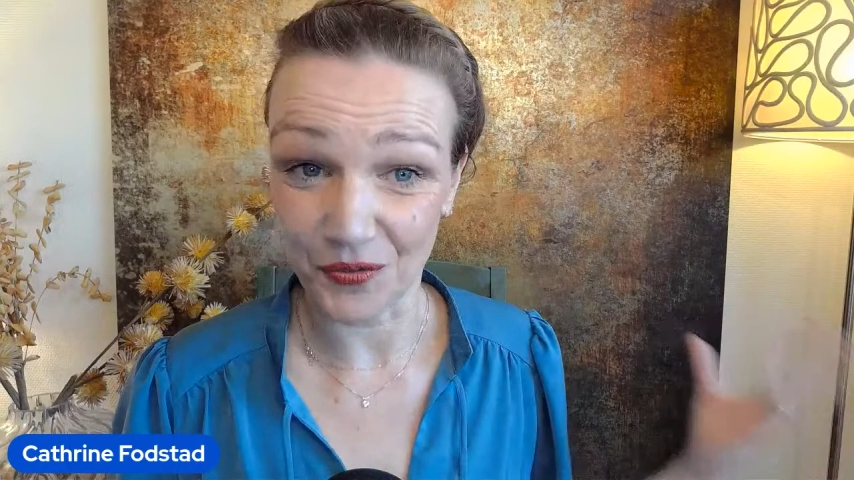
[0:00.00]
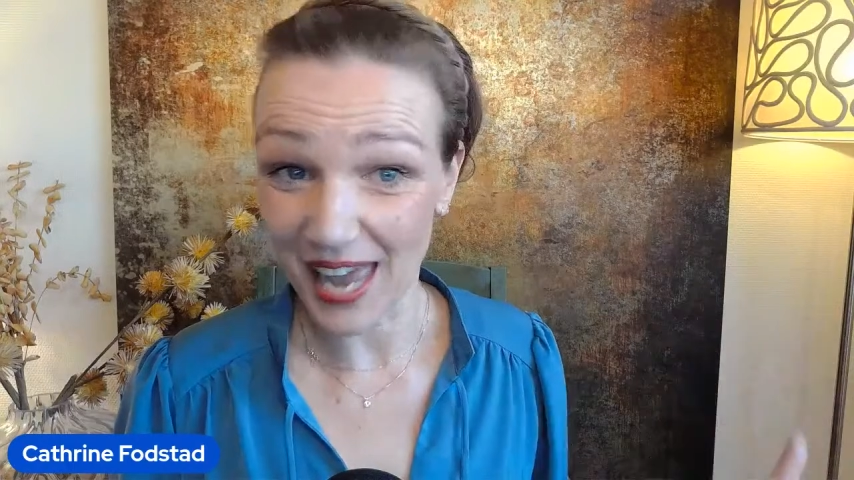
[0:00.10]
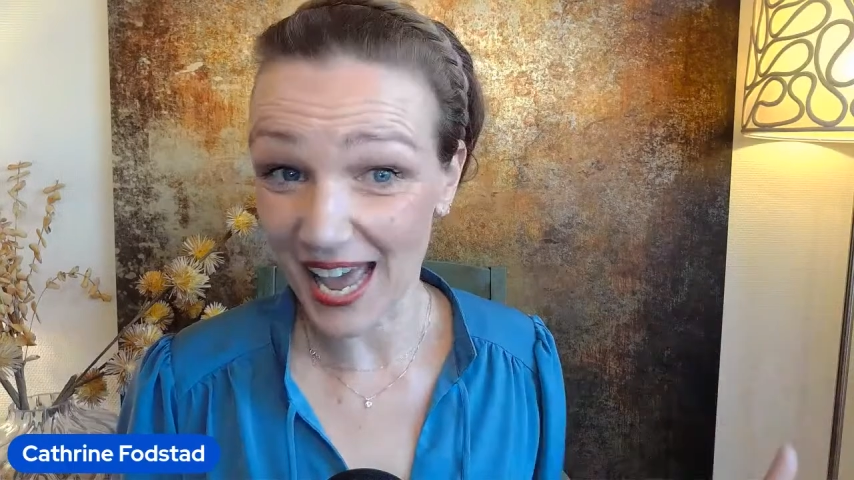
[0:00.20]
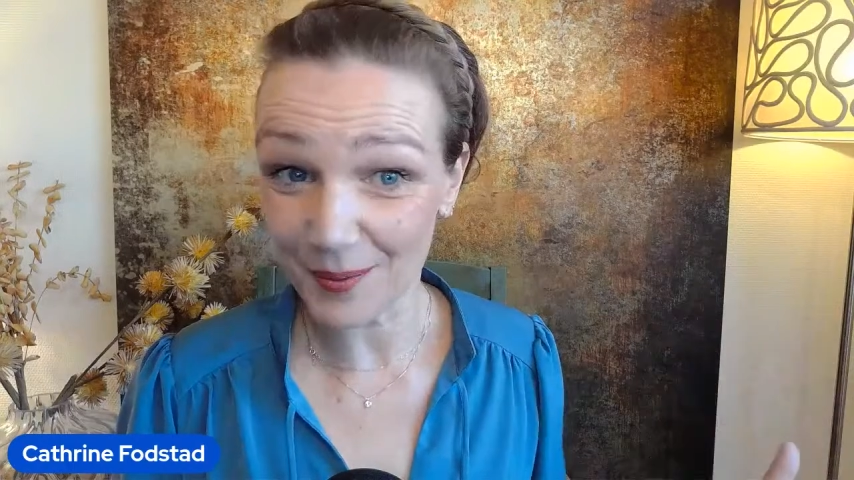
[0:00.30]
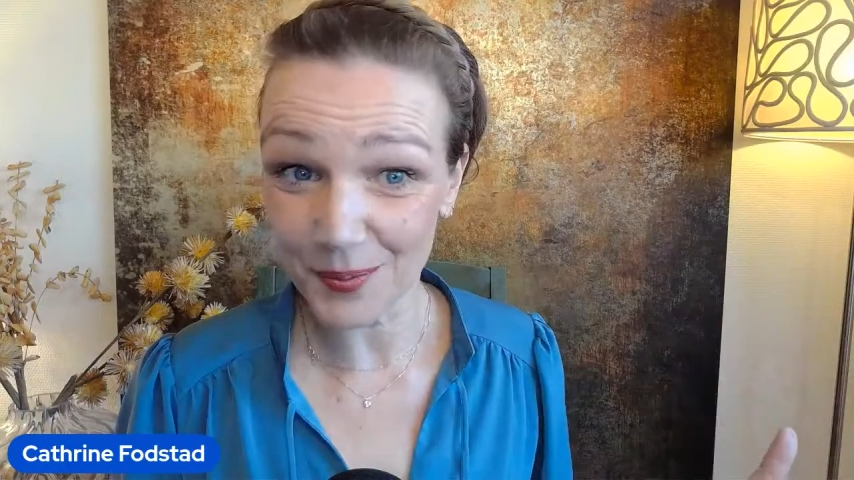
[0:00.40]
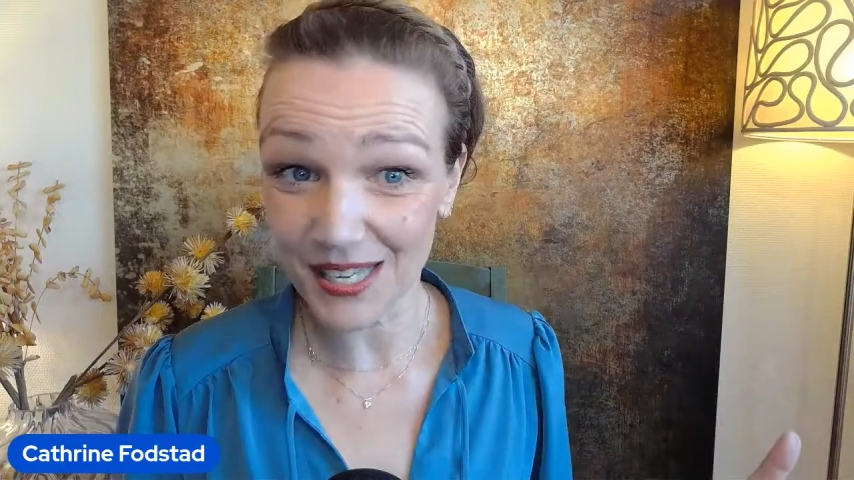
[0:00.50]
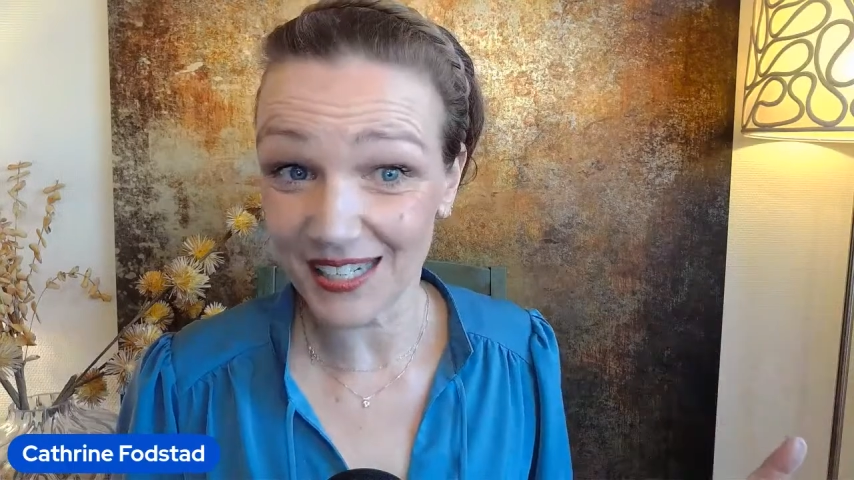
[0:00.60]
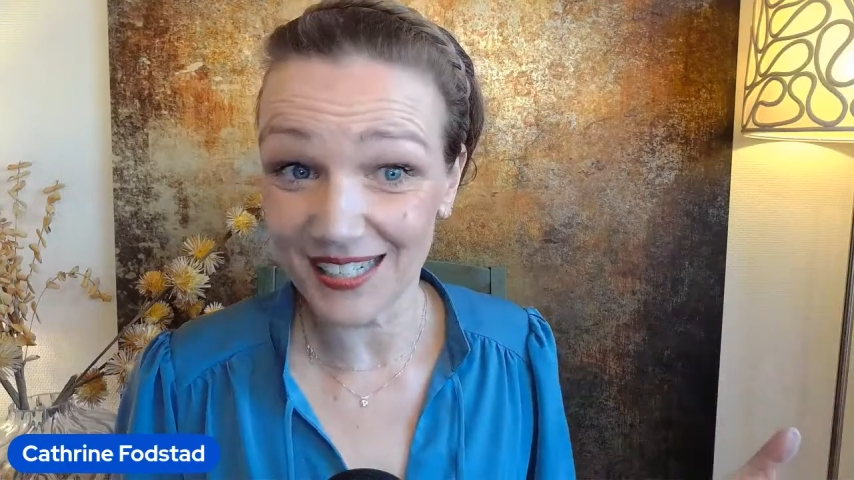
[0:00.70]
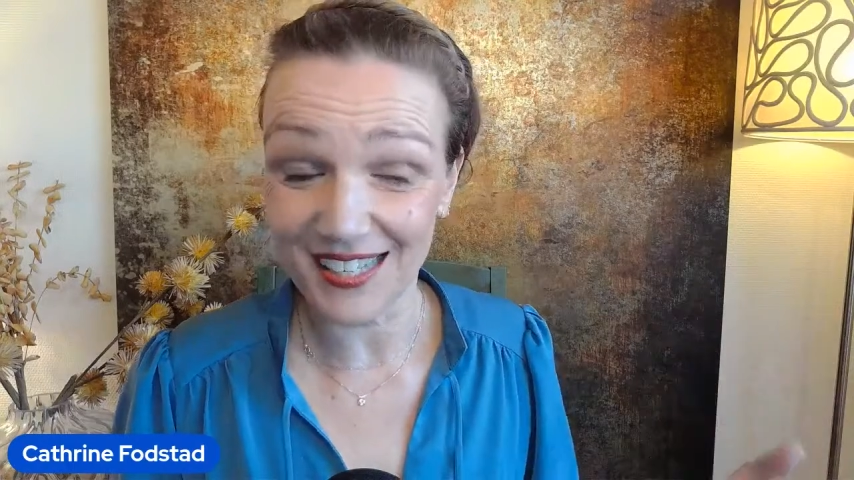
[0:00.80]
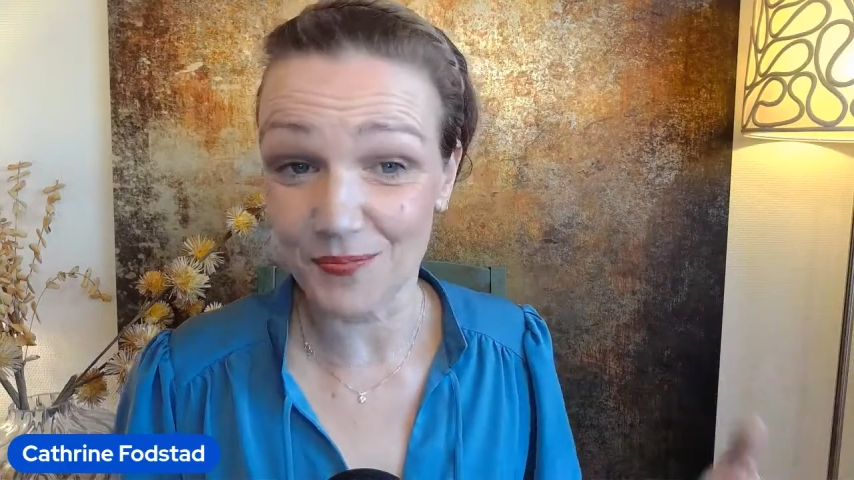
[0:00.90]
lambs
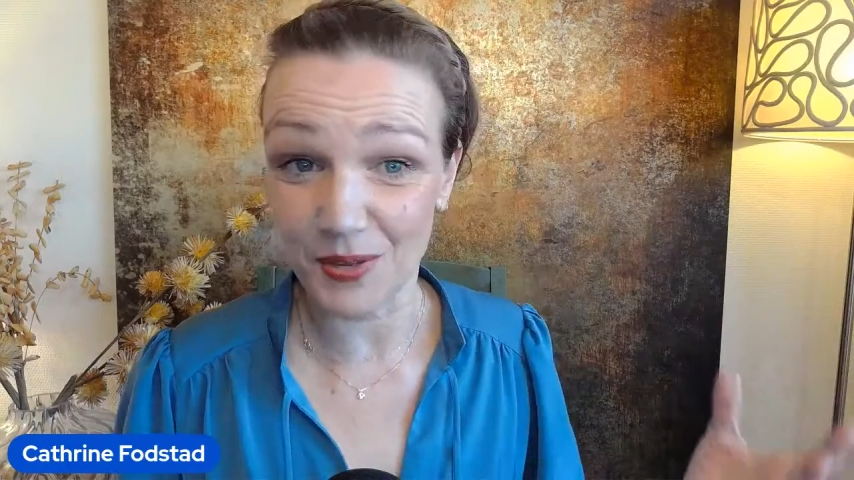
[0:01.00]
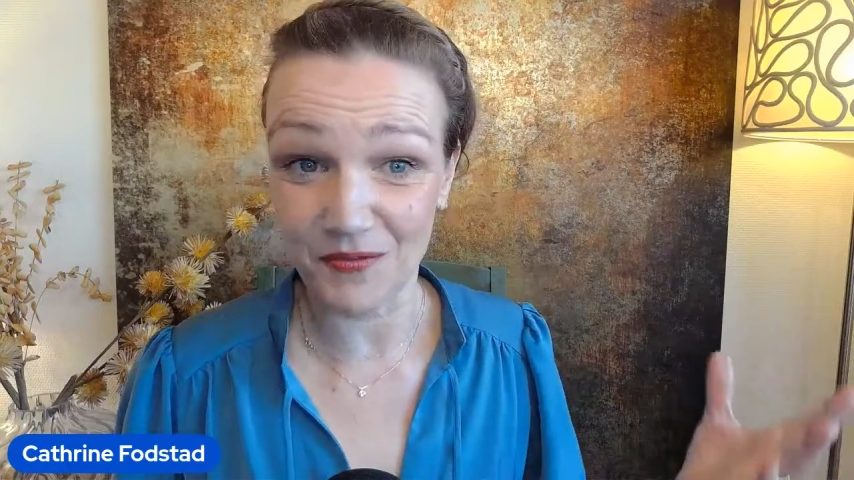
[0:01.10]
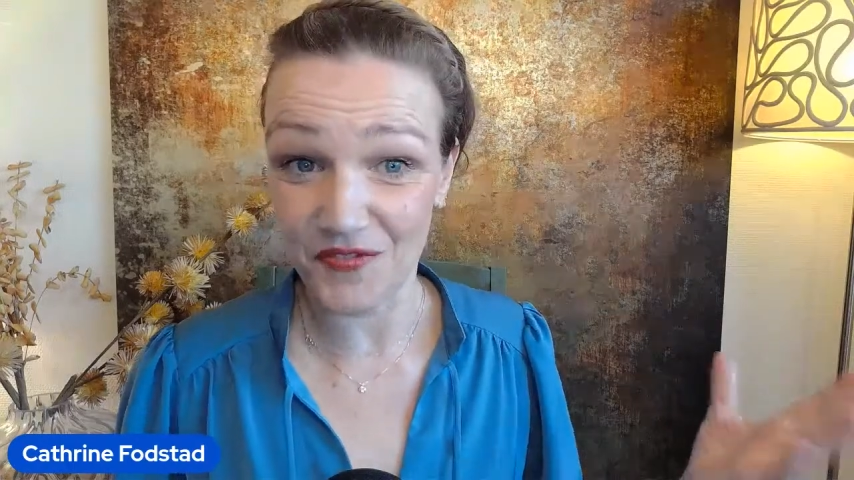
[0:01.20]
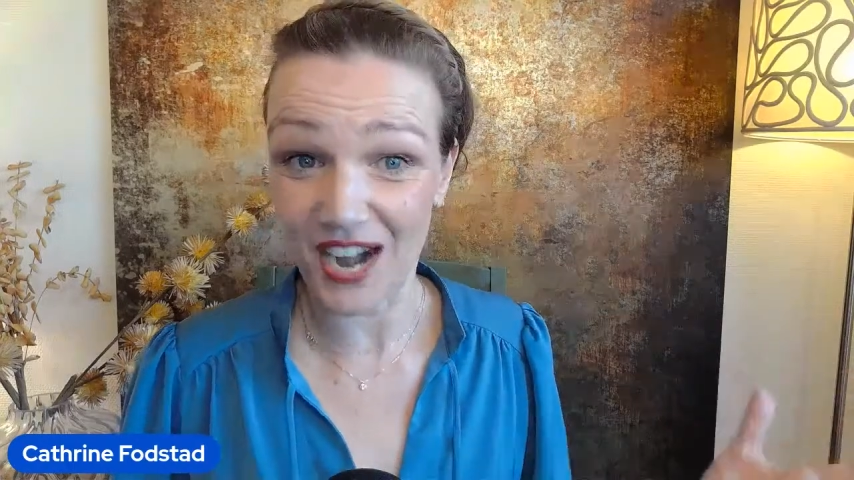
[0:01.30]
and it has been